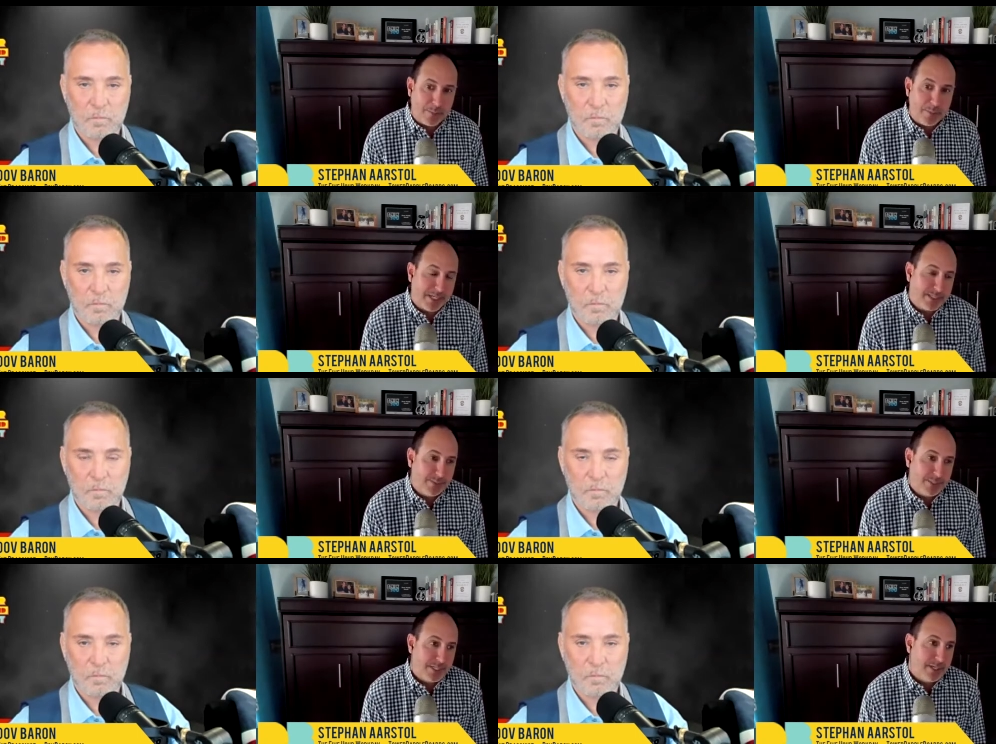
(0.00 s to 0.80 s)
Speaker 1: because it was
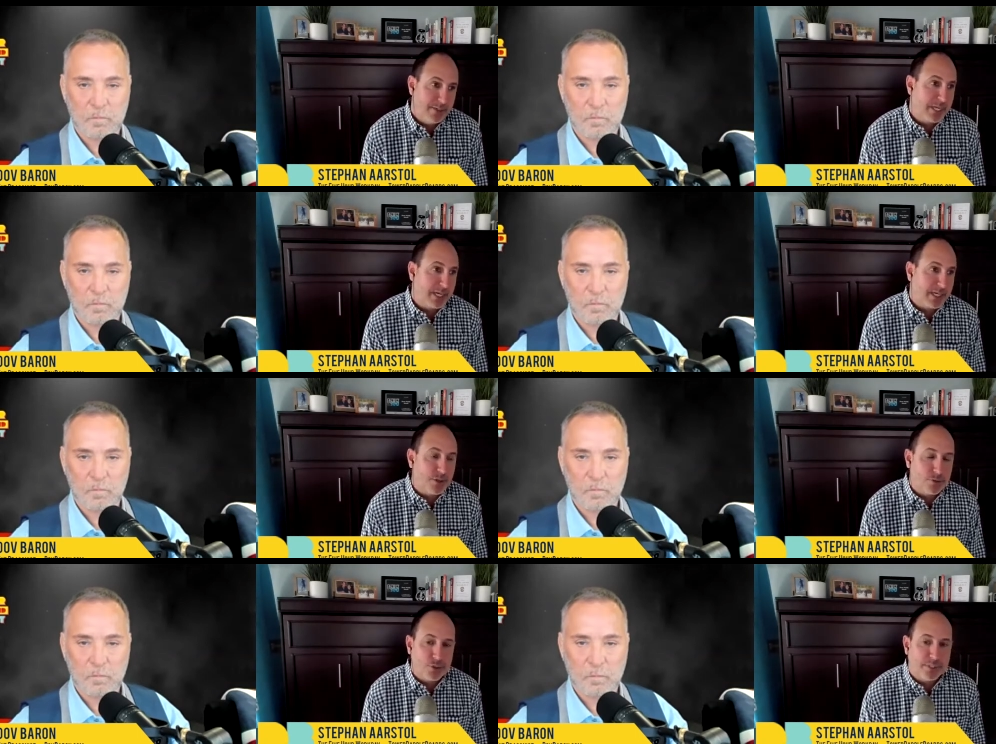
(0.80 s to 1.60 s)
a it was like a
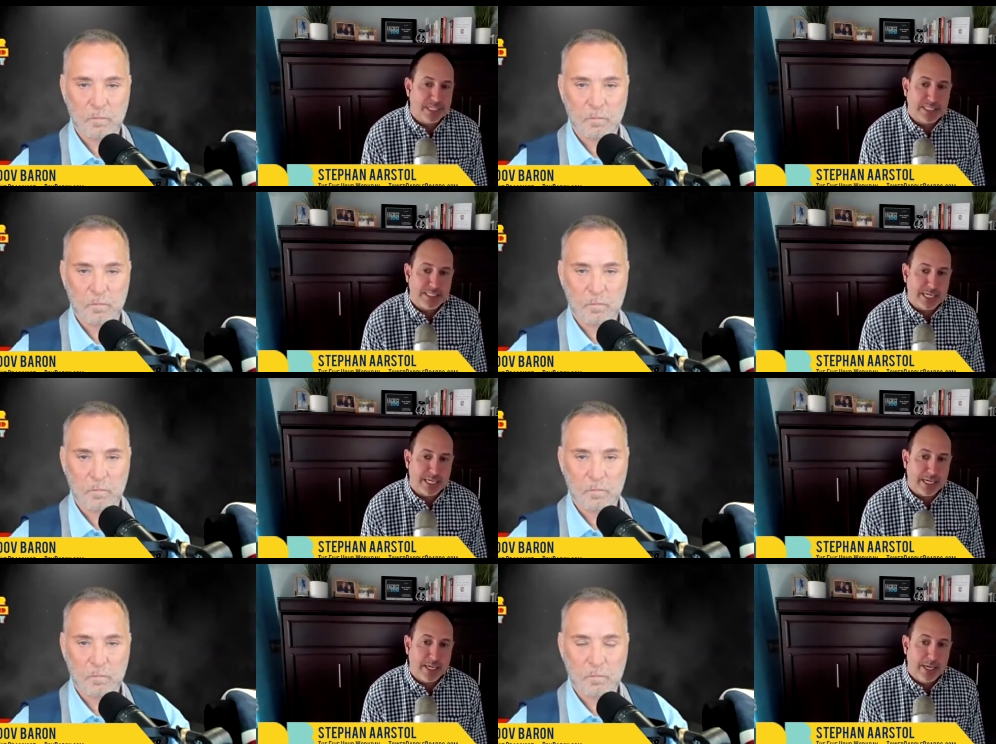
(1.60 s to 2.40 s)
social distancing,
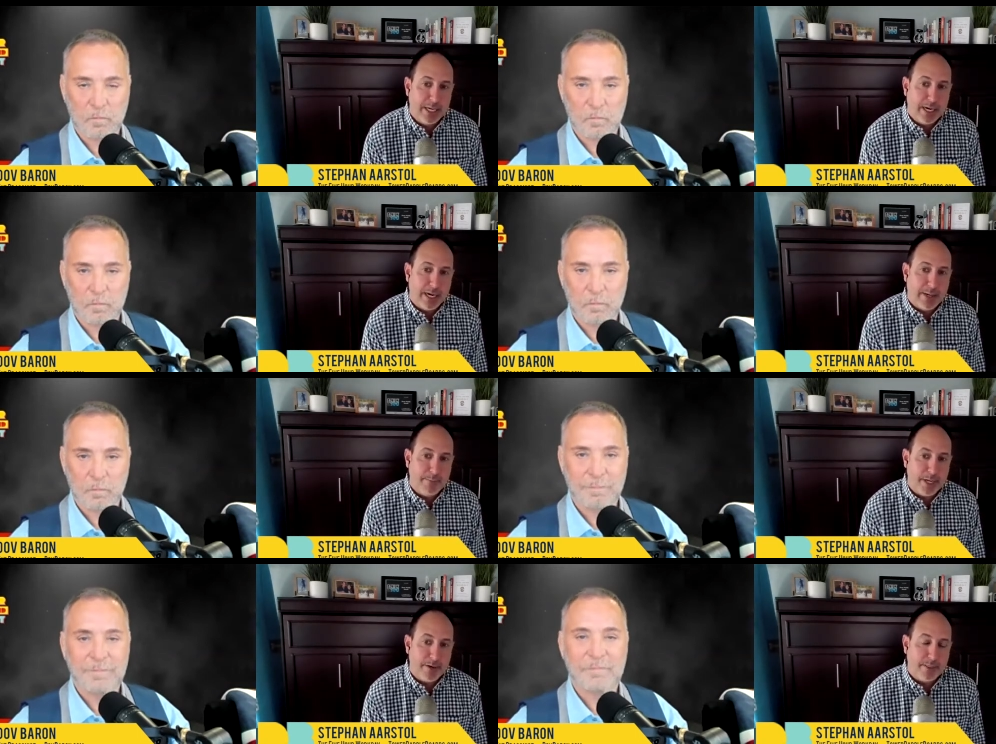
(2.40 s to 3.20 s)
um, you
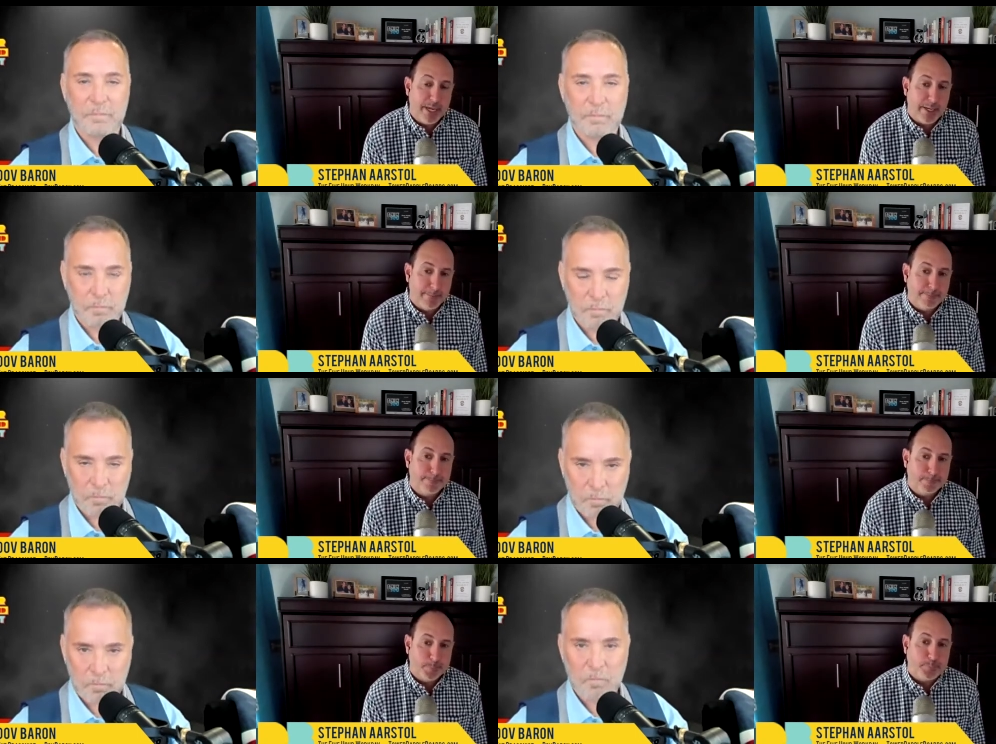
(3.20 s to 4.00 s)
know,
Speaker 2: thing.
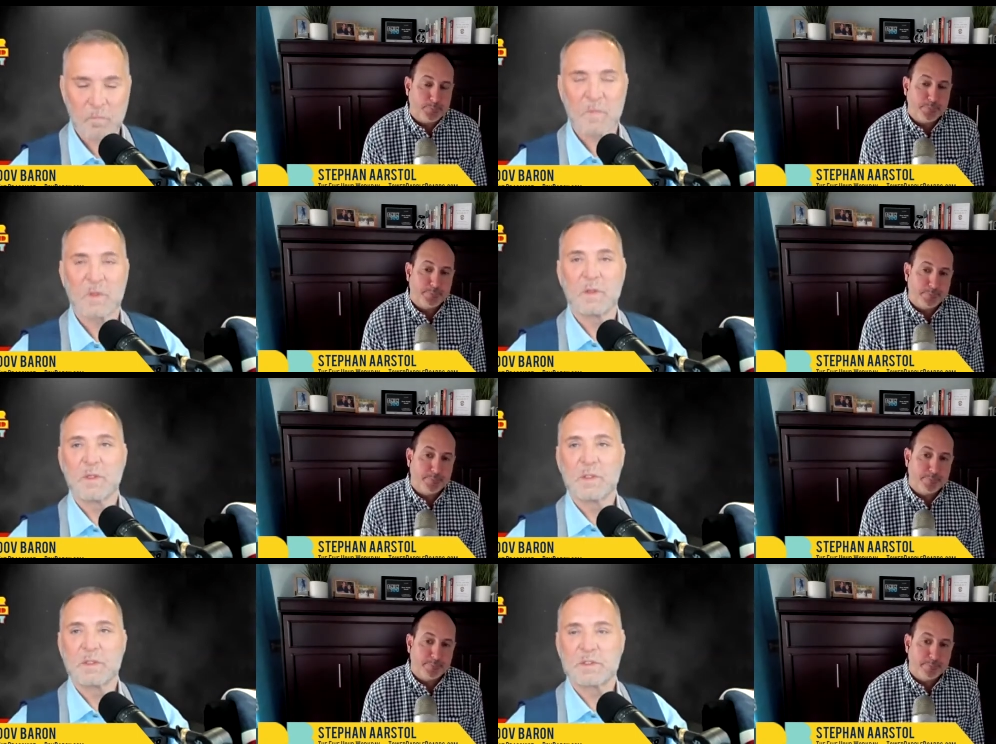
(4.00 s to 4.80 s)

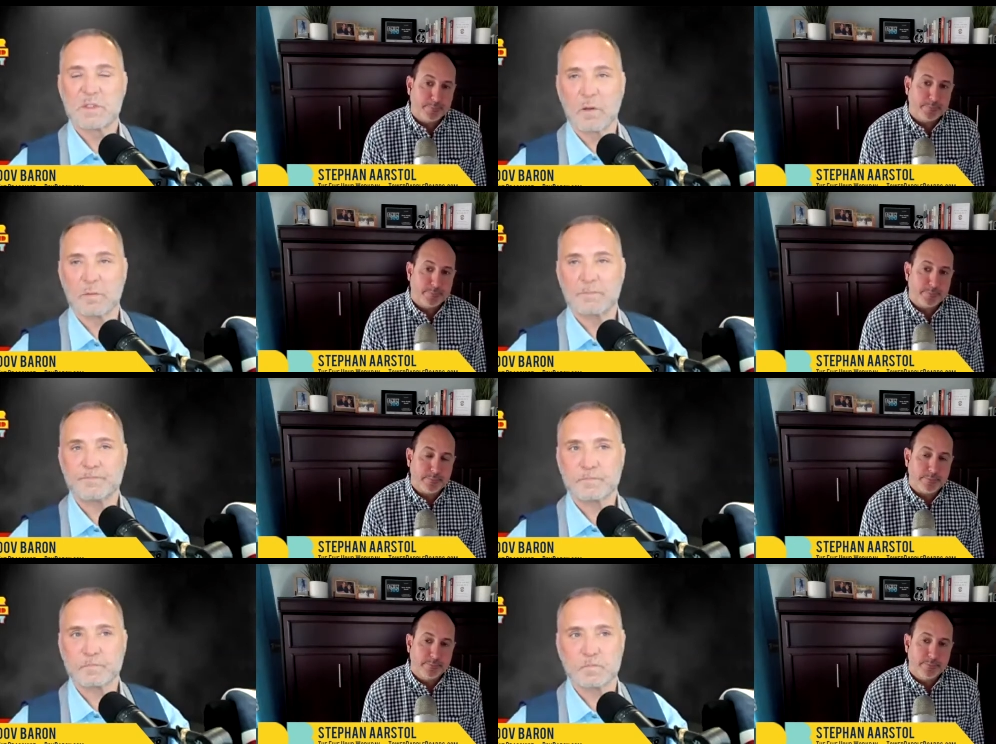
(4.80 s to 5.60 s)
So
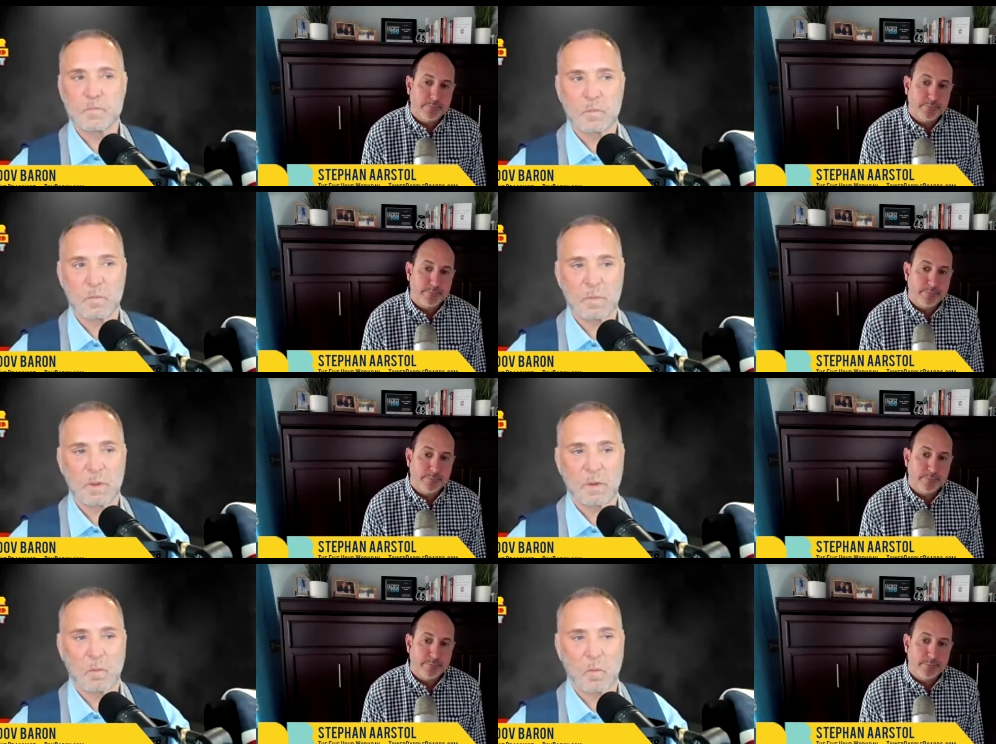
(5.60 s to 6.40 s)

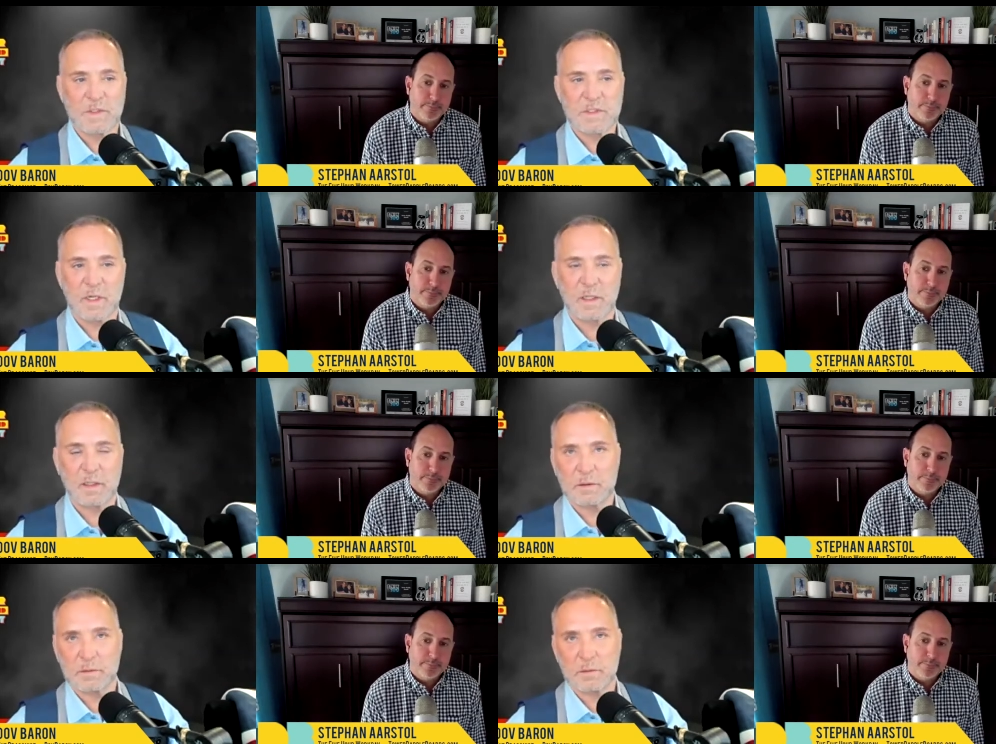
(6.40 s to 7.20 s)
was the,
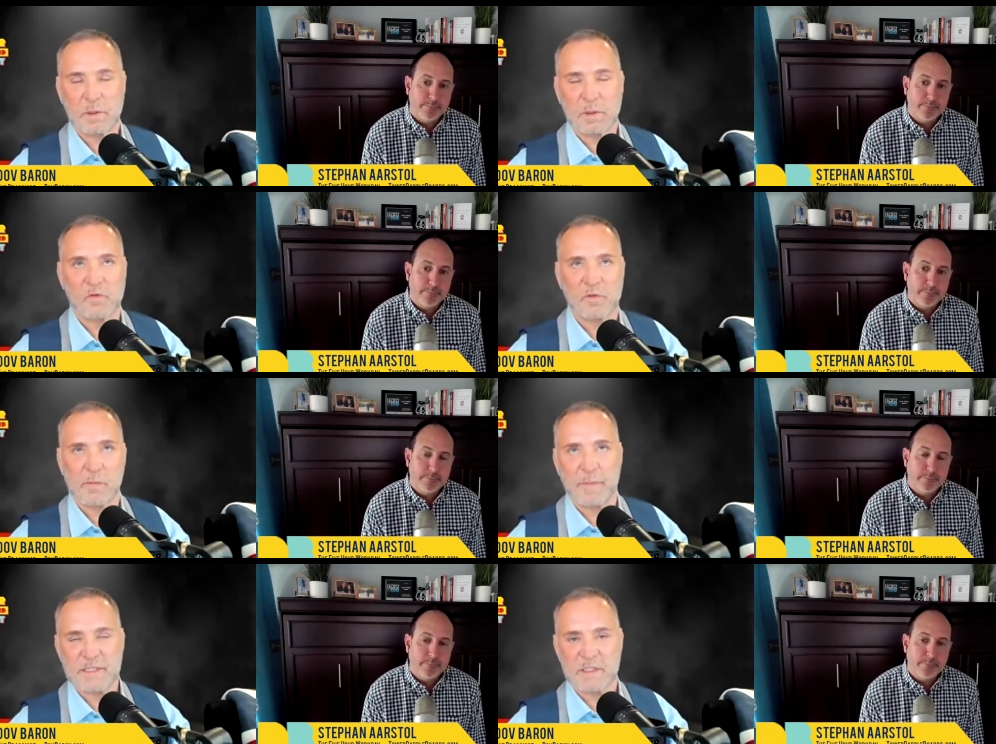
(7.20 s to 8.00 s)
you know, from a
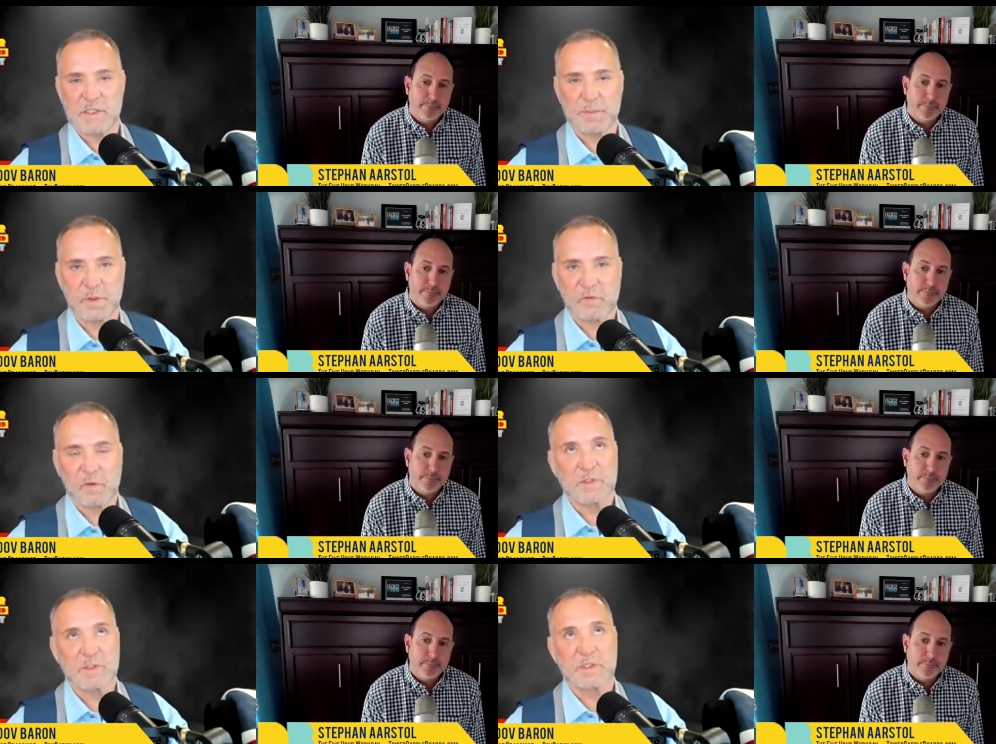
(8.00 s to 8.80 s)
business point of view, was
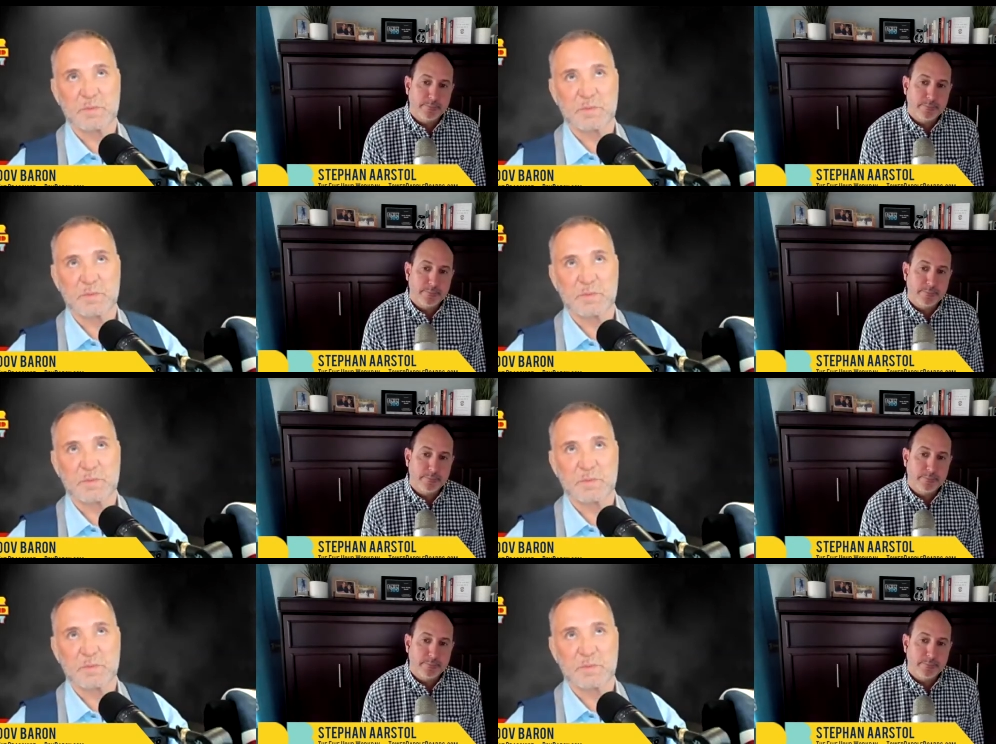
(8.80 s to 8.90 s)
this